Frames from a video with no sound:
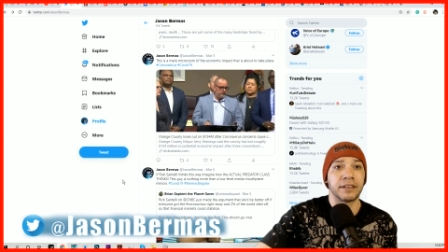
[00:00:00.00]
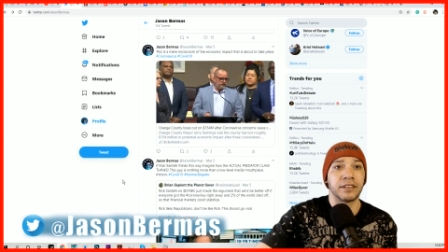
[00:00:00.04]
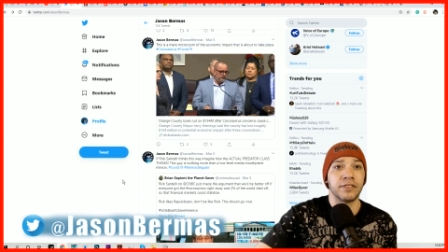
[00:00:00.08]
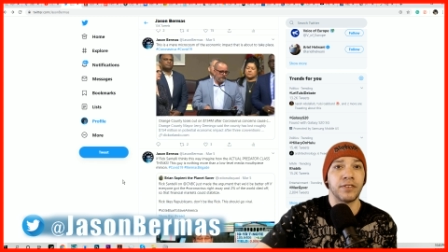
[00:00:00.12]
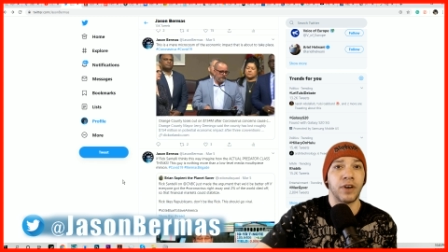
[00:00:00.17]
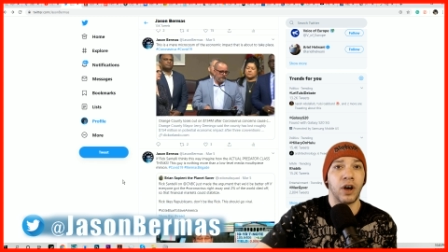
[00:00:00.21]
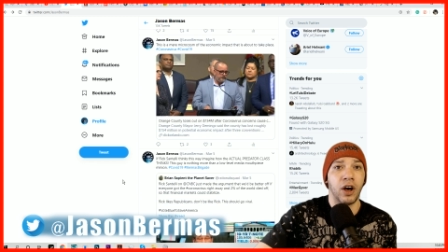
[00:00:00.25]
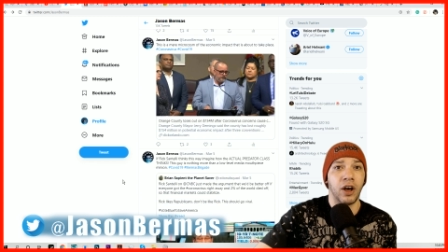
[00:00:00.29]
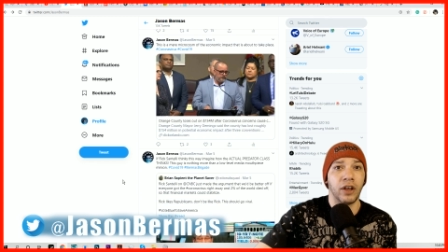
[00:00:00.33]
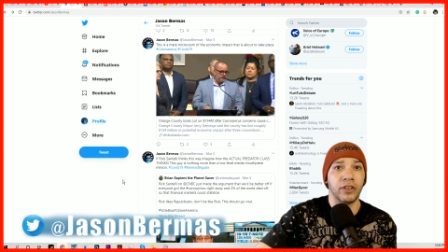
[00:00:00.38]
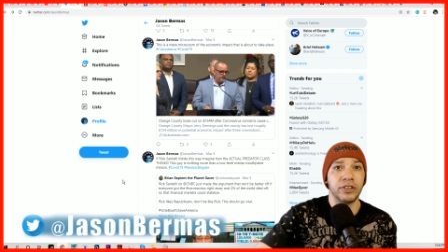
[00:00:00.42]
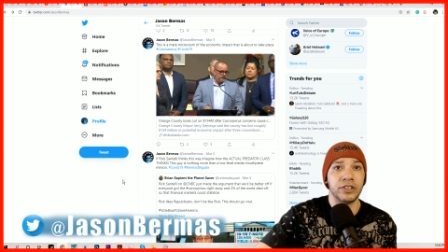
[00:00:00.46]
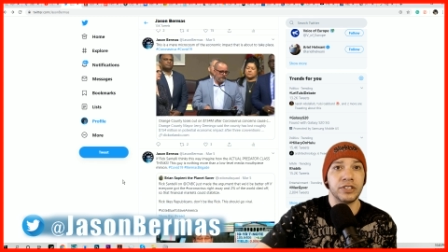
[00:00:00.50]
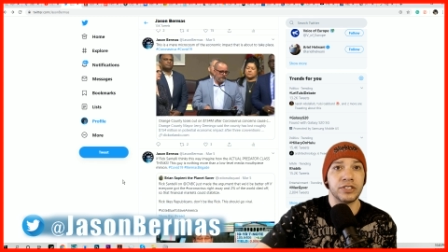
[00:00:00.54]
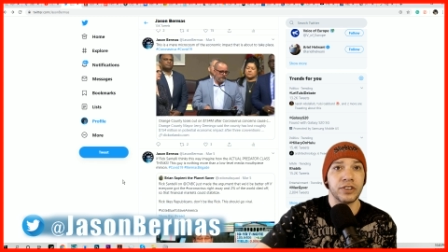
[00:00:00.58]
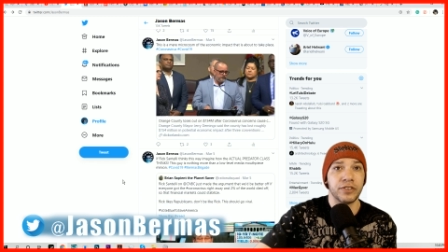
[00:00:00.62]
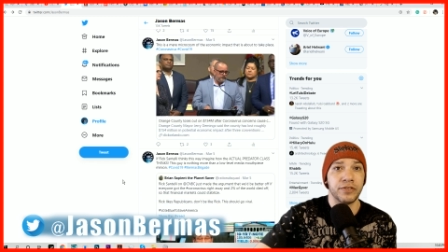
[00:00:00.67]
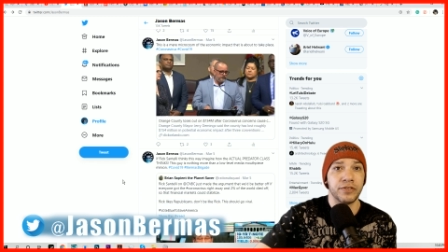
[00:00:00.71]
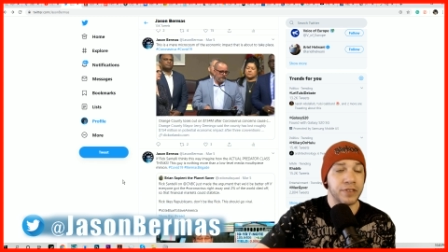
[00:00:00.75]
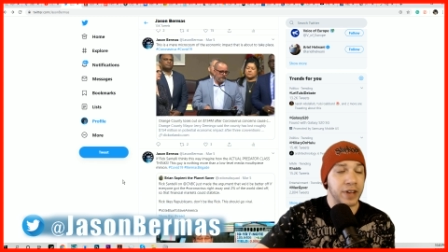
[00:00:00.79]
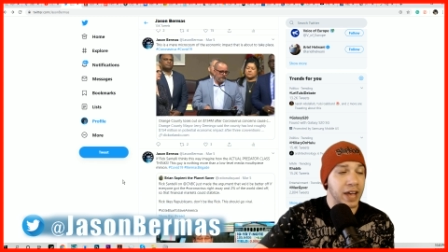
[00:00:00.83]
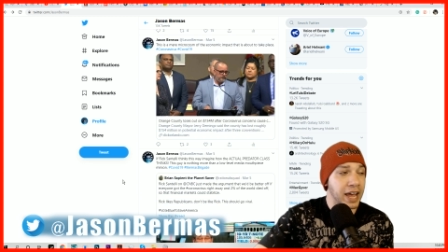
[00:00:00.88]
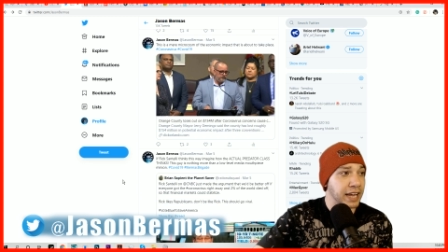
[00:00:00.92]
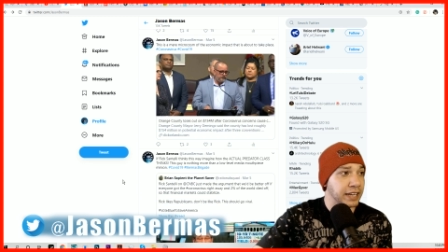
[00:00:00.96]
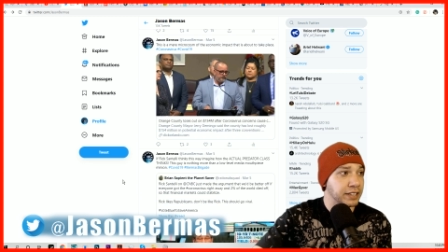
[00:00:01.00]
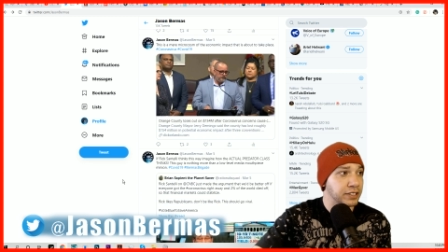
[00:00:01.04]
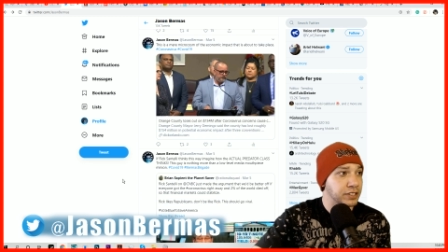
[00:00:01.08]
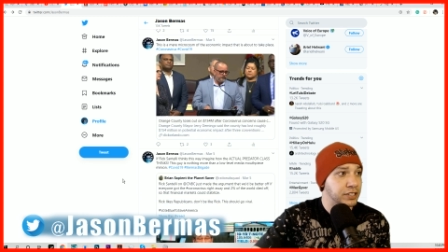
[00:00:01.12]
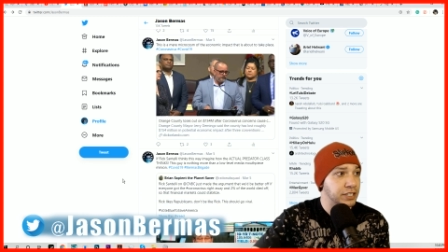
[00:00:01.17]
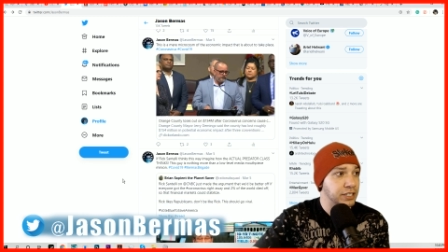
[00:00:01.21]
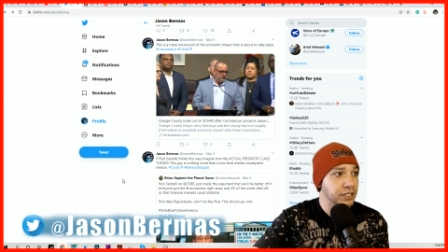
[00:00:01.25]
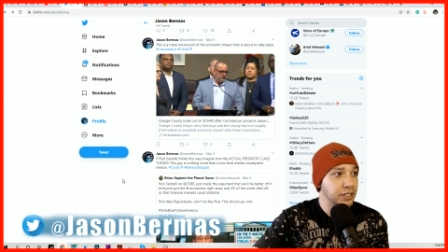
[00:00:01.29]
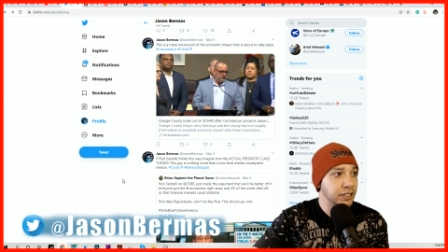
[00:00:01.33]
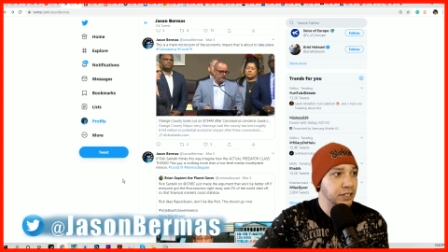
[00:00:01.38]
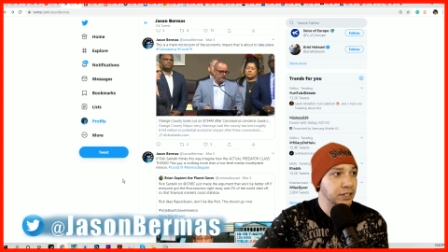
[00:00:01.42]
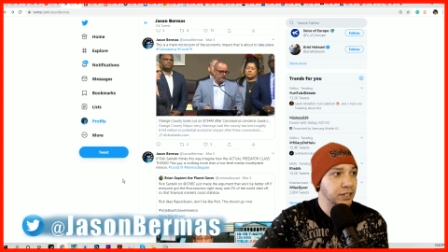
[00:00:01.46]
of all these events
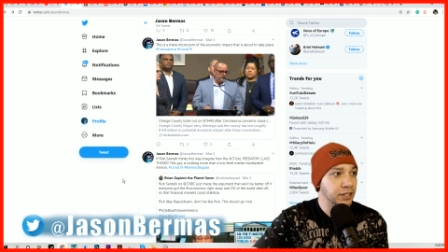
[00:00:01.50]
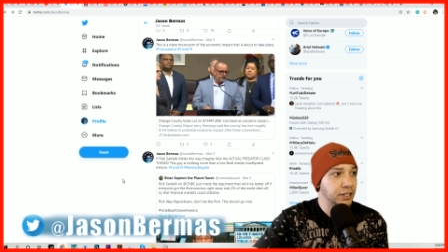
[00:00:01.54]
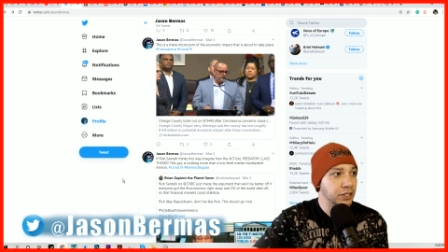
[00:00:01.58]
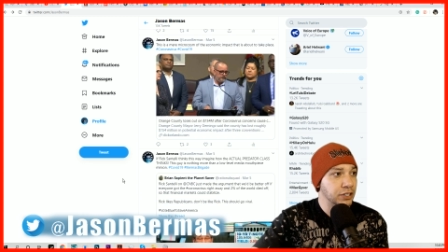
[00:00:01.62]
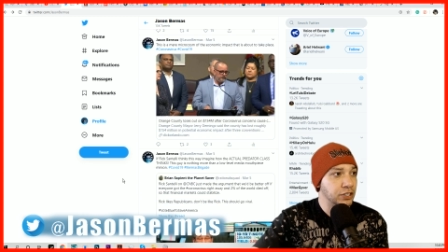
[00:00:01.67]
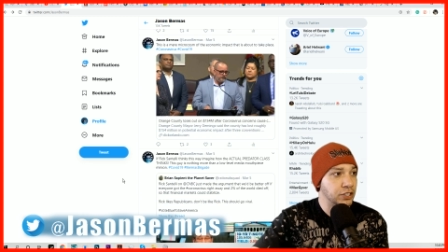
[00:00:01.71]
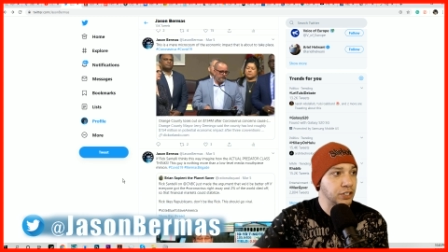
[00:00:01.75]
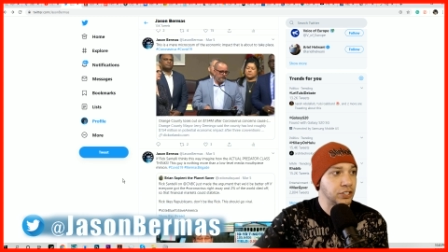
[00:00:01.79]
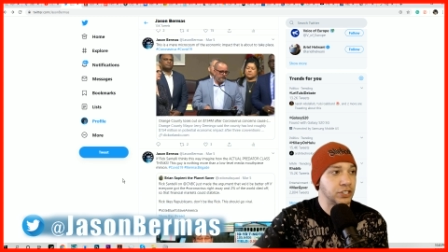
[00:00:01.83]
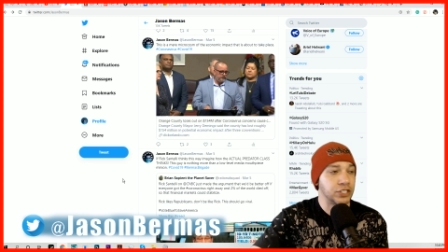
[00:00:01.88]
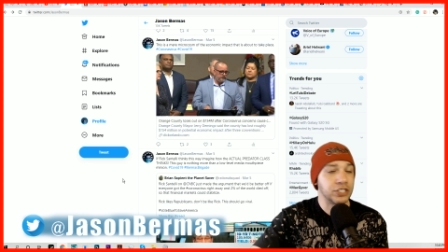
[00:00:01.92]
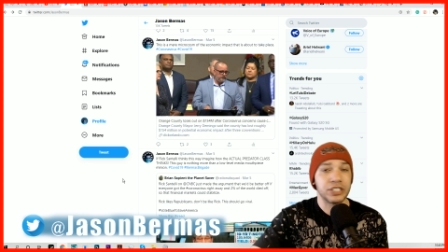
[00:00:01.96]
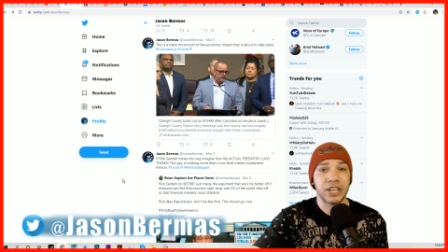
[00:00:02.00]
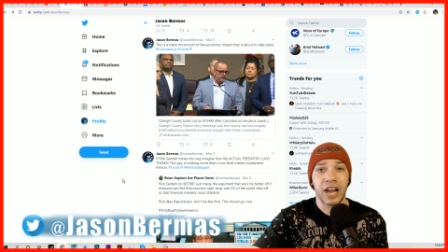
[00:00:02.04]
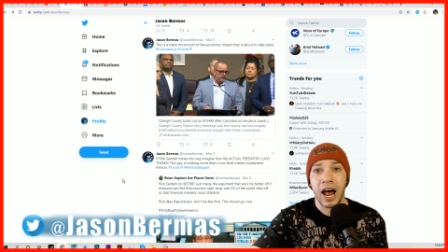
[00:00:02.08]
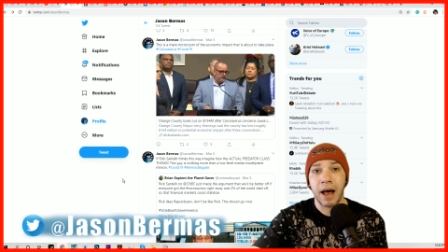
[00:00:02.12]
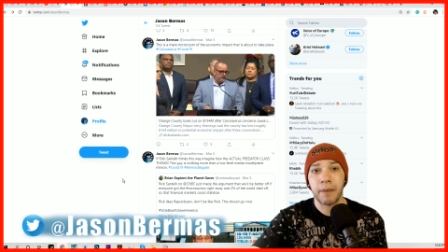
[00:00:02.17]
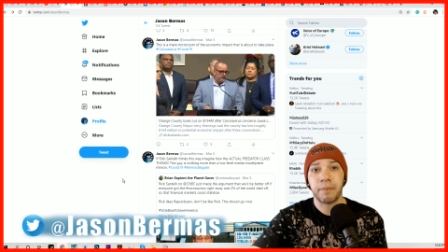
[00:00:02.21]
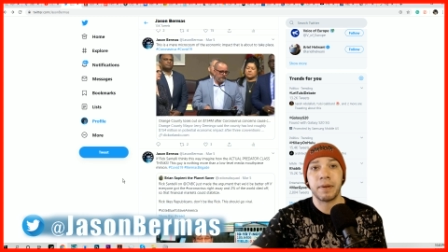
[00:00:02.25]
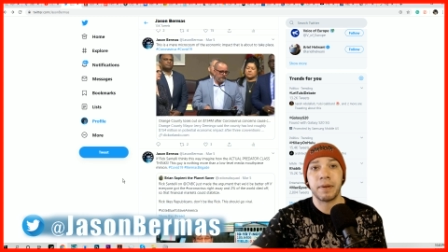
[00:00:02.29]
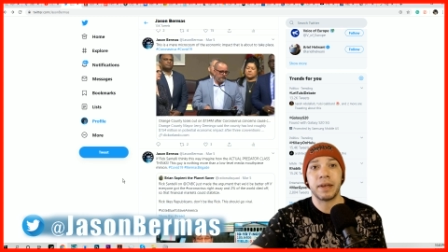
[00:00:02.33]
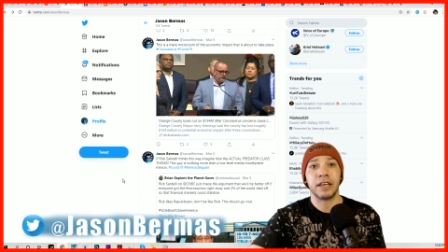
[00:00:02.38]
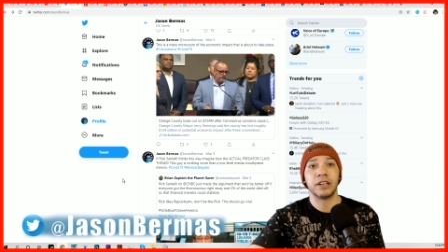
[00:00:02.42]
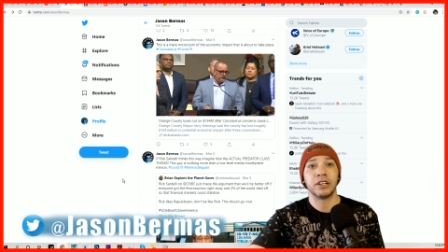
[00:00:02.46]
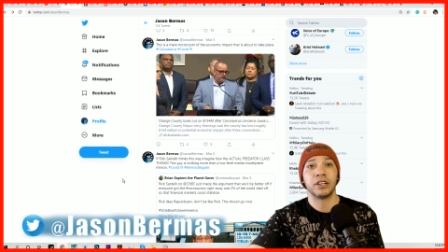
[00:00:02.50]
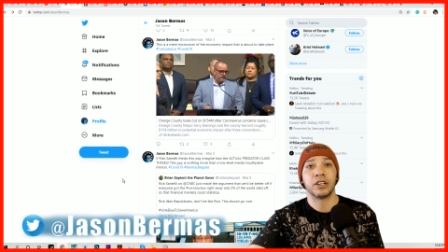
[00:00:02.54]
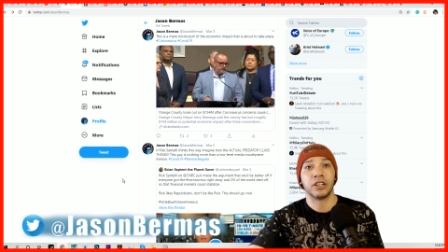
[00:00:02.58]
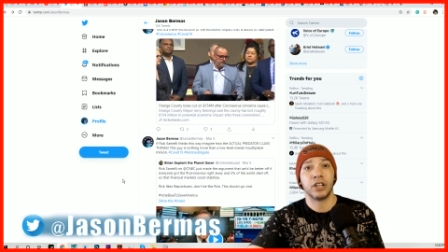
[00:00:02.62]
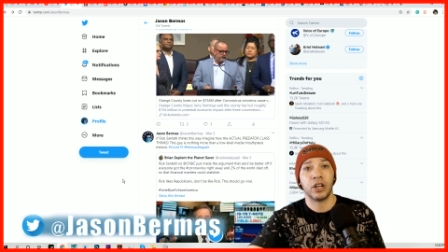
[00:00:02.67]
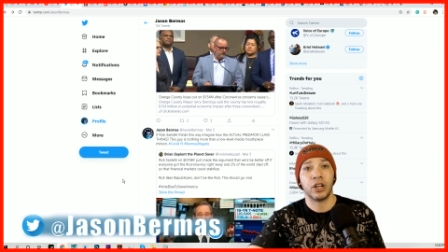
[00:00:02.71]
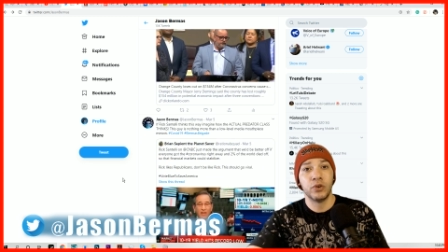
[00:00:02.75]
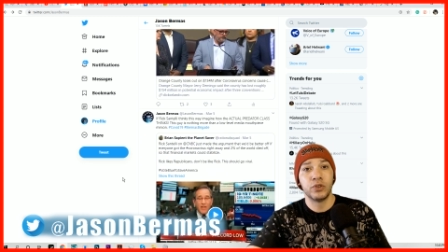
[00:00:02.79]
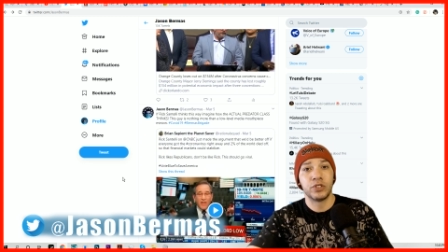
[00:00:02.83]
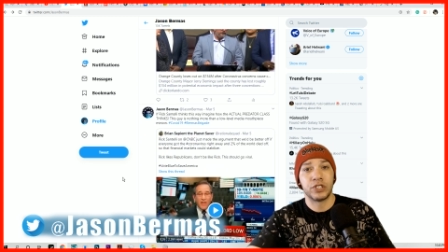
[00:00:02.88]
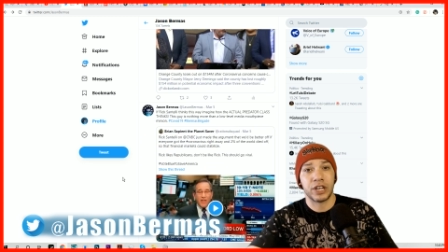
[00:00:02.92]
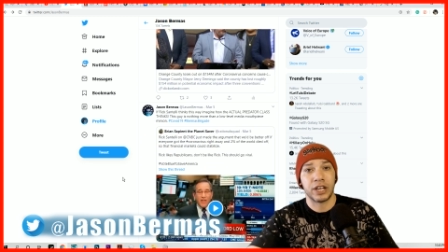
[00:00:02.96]
just stopping and
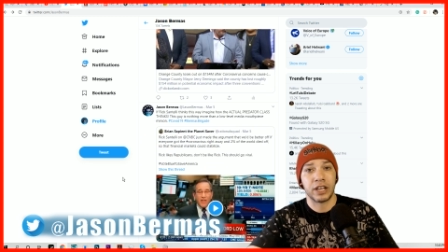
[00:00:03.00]
closing.